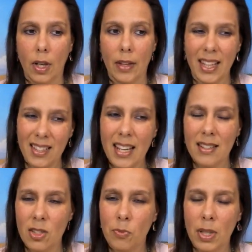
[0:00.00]
they
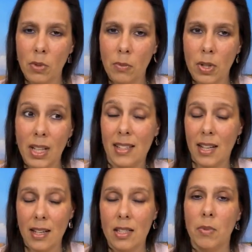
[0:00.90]
tend to be women, they
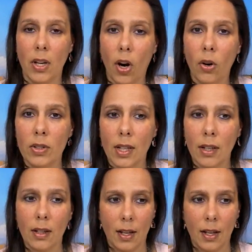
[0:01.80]
tend to be older.